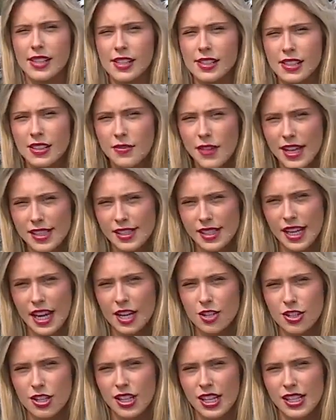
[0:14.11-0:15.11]
this
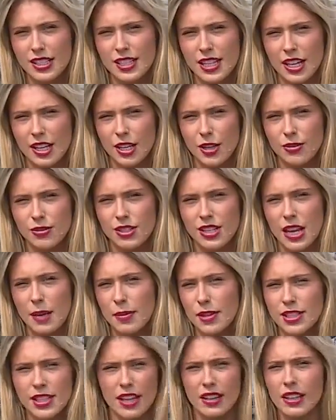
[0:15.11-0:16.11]
investigation continues,
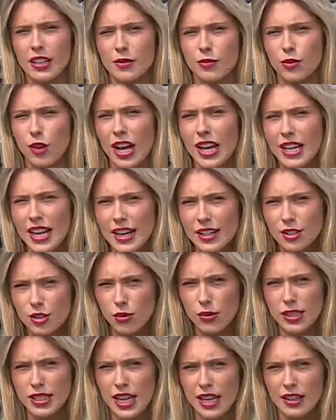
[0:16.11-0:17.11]
neighbors that live right next
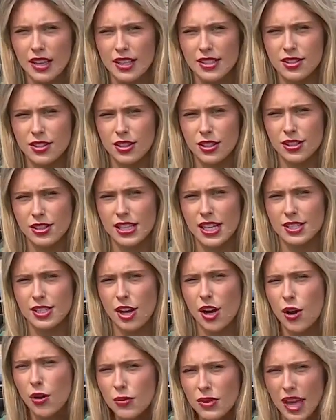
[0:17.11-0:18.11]
door tell us they're set
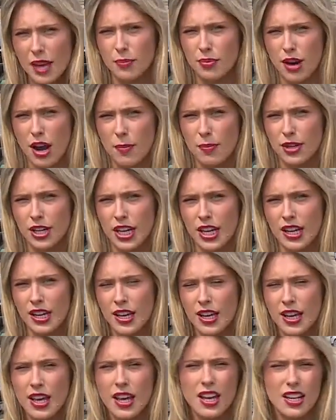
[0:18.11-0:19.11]
to own that property
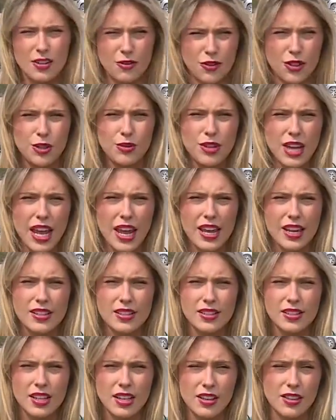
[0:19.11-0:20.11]
in a few
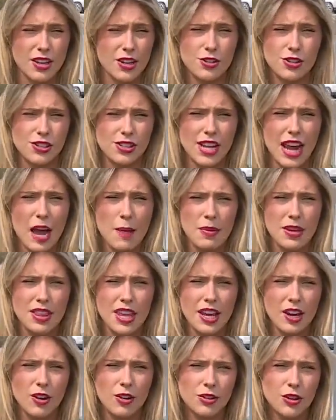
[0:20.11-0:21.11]
days. They're just happy
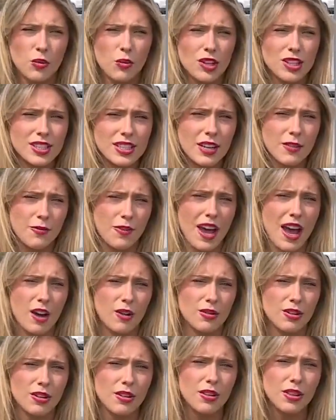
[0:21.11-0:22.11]
they aren't the ones that
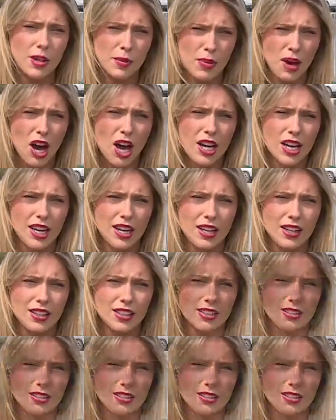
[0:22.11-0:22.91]
found the body.